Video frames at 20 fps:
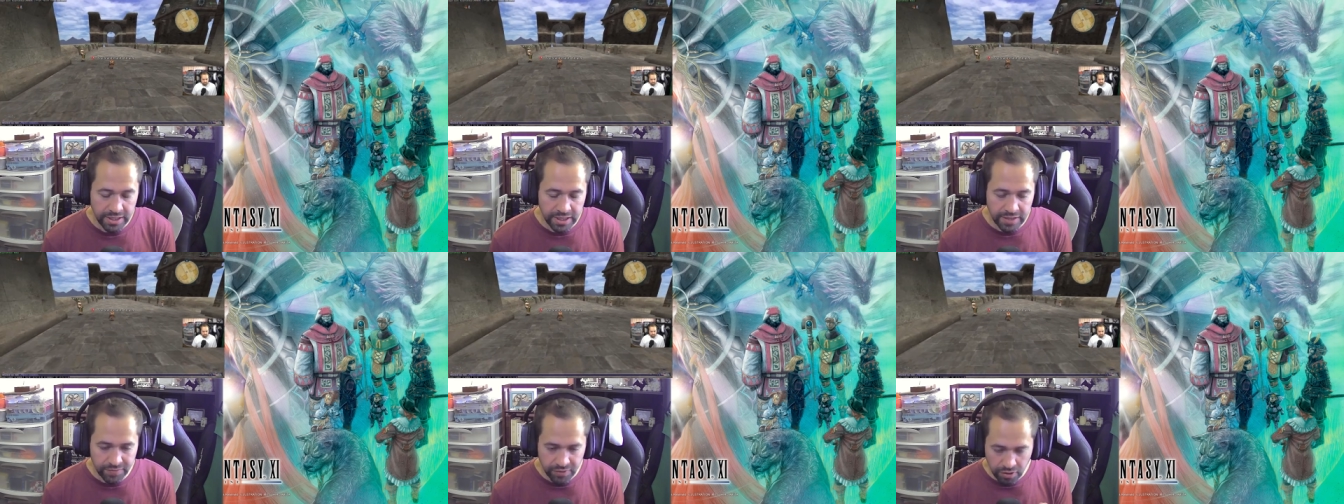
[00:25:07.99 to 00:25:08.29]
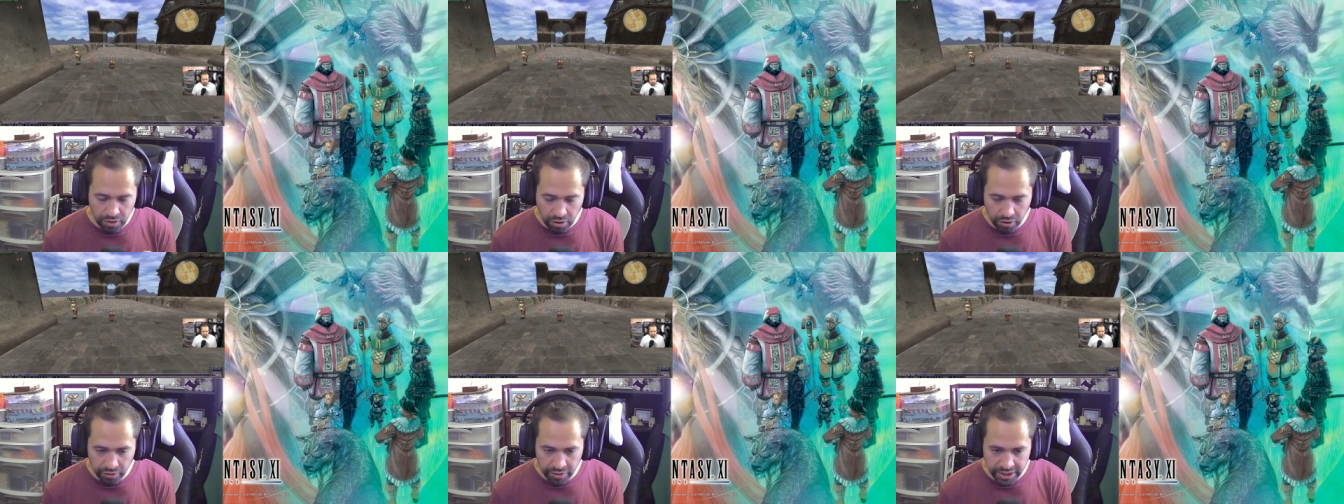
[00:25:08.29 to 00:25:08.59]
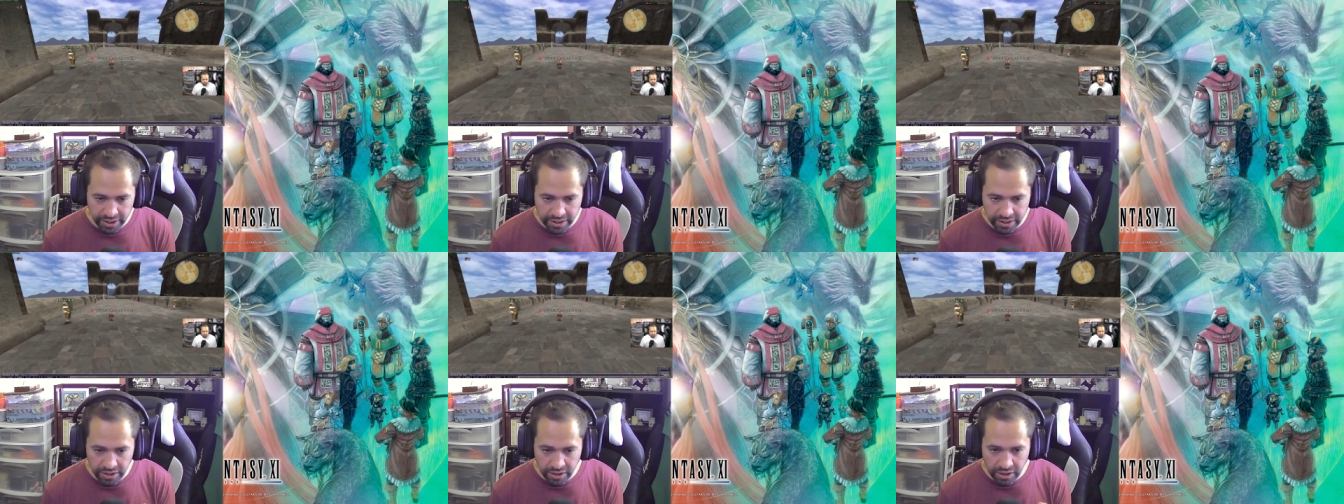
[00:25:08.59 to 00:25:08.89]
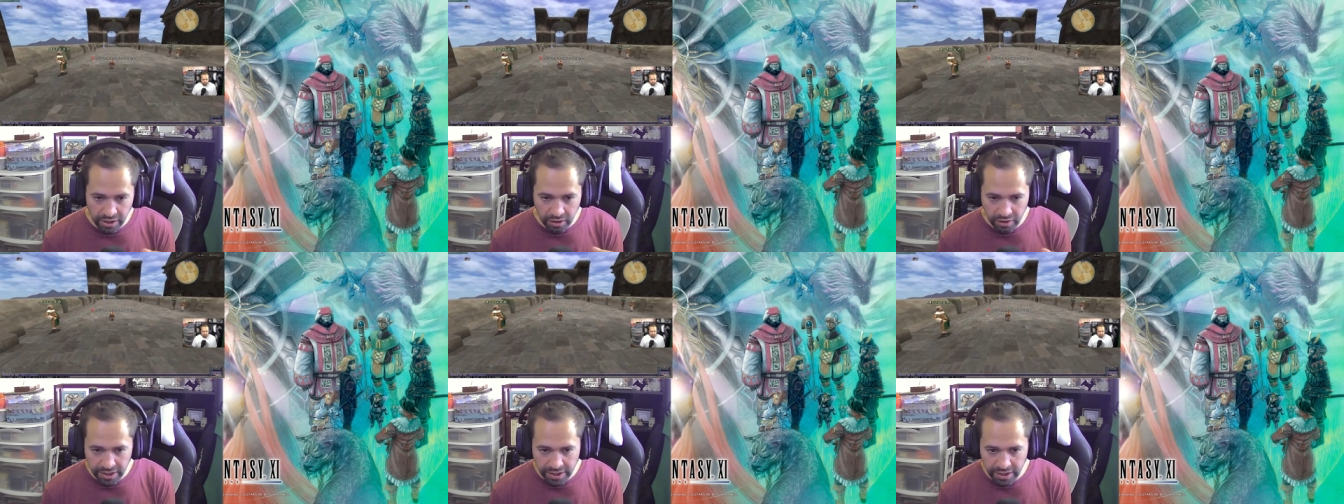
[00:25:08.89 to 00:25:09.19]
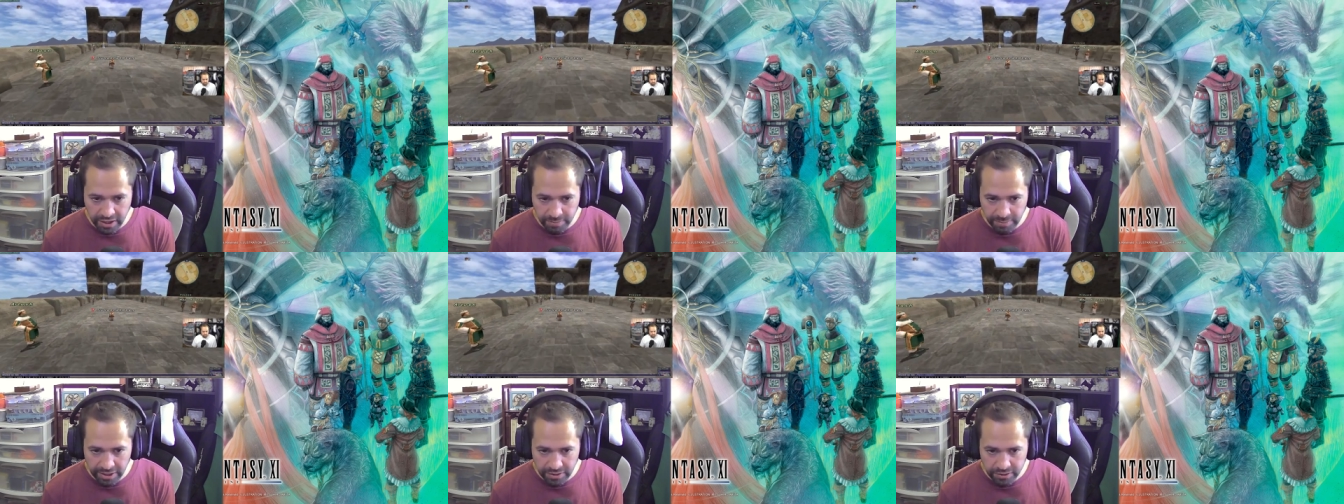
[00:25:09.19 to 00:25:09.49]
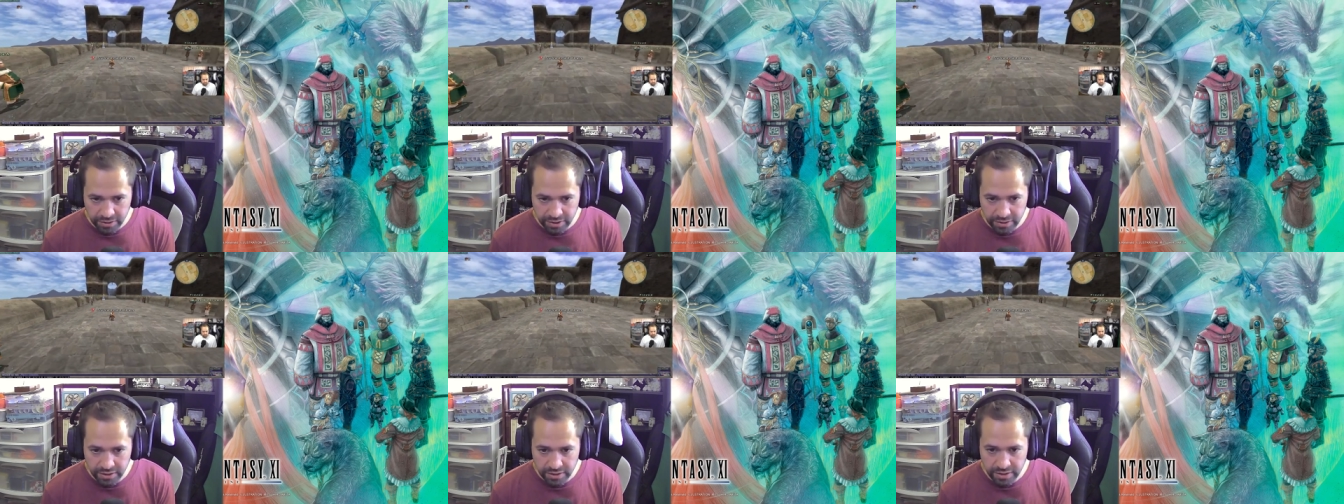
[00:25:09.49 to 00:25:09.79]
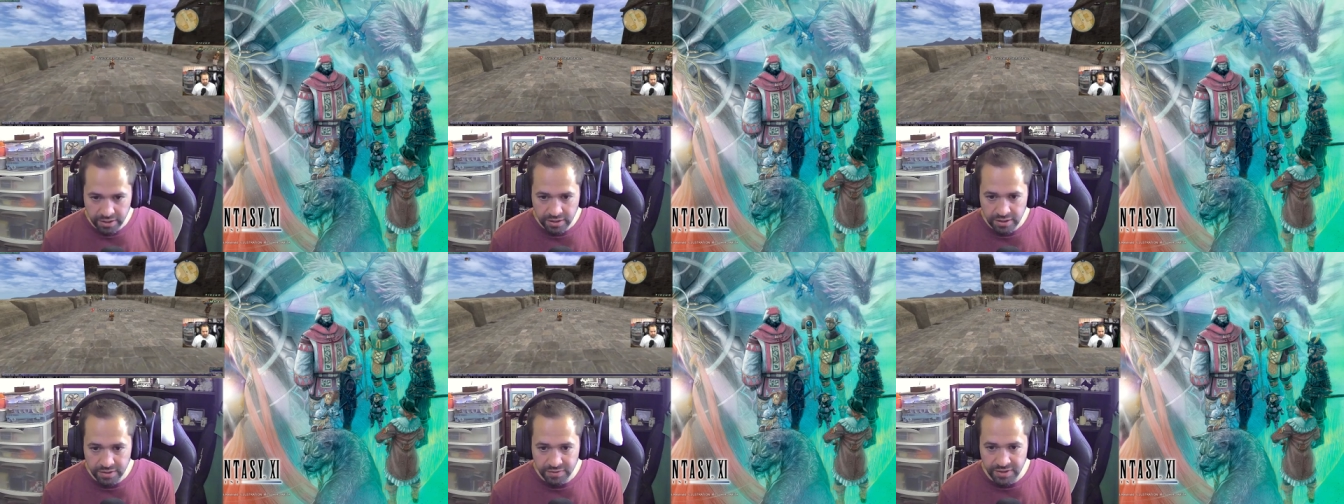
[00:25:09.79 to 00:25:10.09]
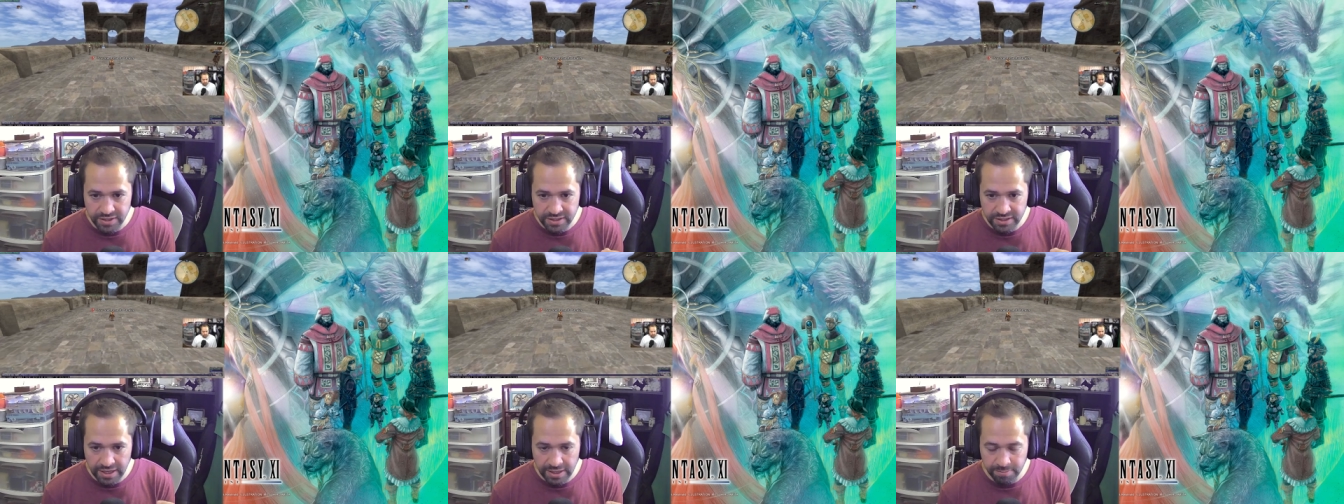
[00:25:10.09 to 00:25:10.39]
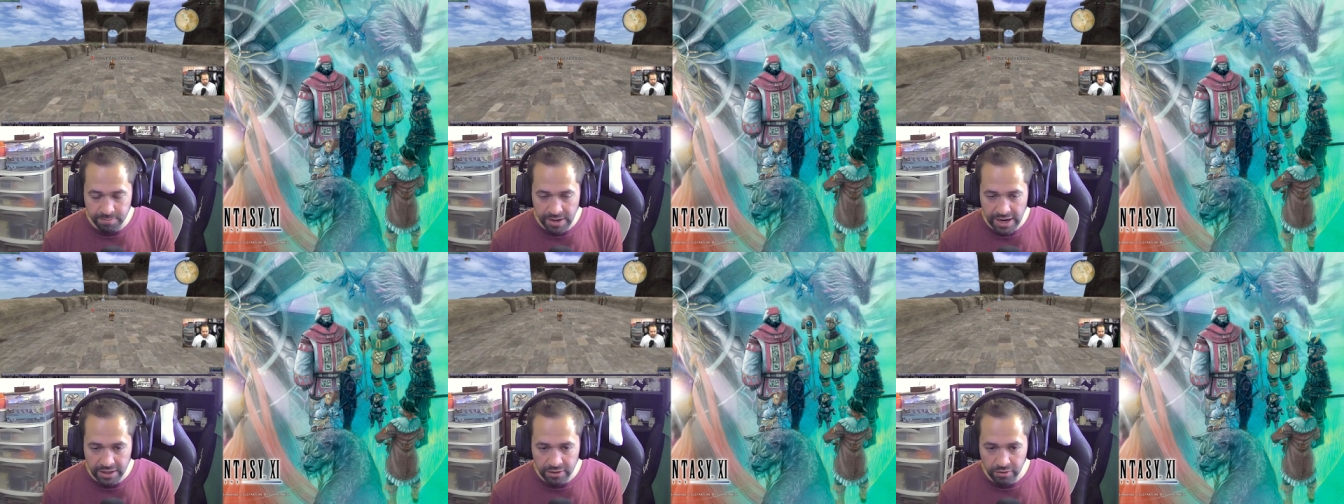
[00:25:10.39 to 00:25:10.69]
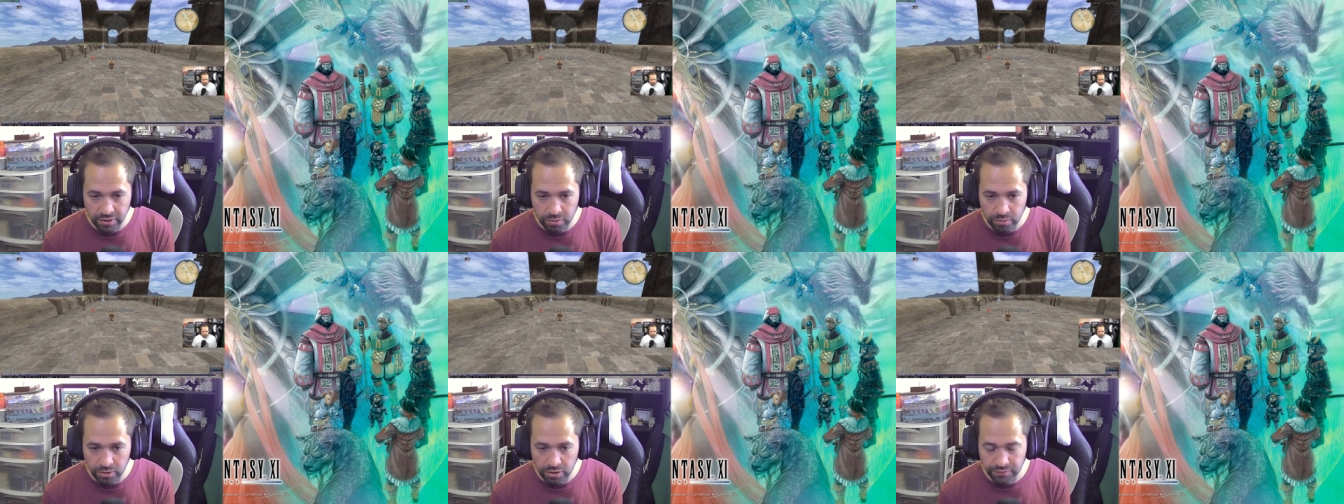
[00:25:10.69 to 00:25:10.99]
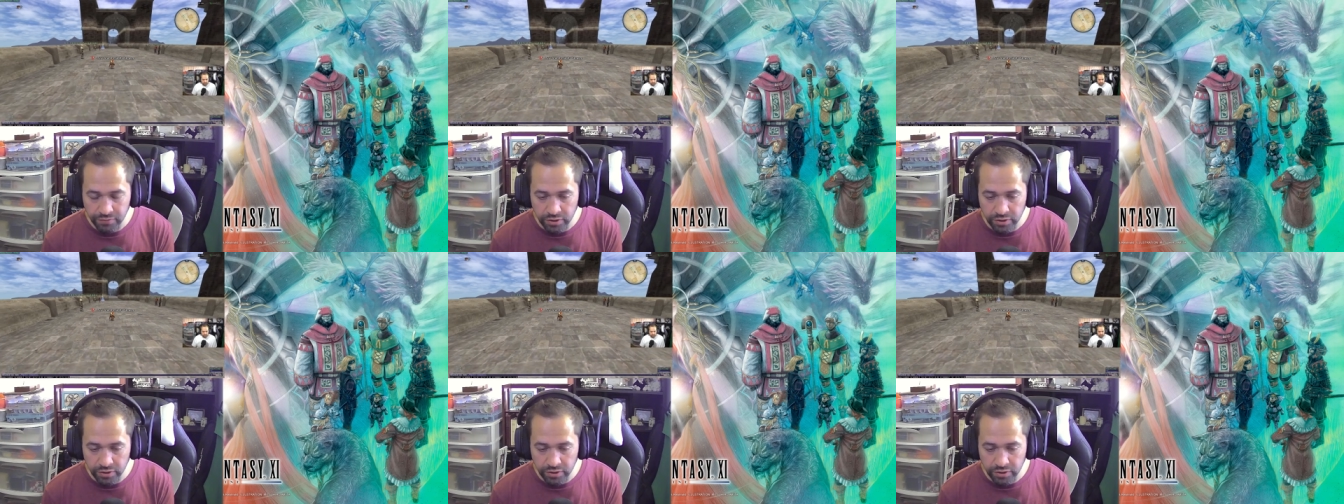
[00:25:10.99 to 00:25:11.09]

If you already are on a mount, the same macro will